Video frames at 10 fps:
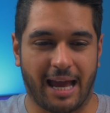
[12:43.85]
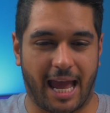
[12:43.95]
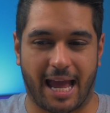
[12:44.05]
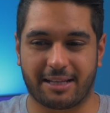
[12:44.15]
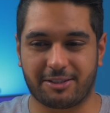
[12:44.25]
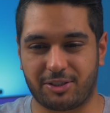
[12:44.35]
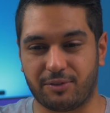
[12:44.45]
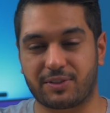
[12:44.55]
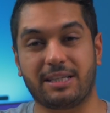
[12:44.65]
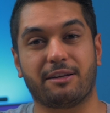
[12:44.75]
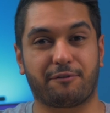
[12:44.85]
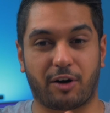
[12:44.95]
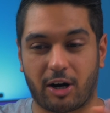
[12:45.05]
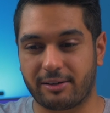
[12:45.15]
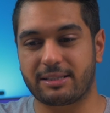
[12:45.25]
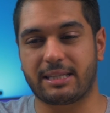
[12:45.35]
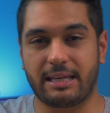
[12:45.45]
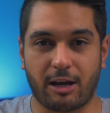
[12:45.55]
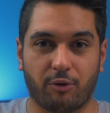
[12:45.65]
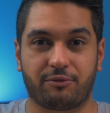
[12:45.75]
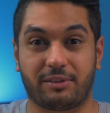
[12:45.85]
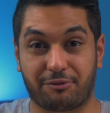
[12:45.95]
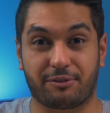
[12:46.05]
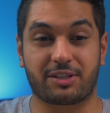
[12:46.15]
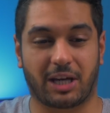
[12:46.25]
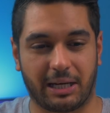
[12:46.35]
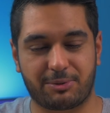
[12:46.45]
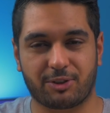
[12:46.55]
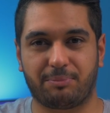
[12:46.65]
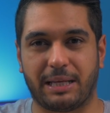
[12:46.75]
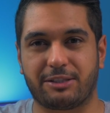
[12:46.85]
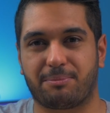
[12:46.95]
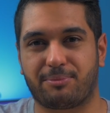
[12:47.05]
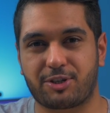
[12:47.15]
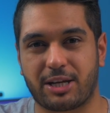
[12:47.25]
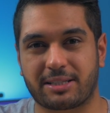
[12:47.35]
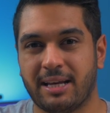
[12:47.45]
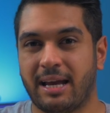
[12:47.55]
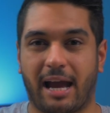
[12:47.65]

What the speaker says: and you've seen a variety of different types of Blender projects.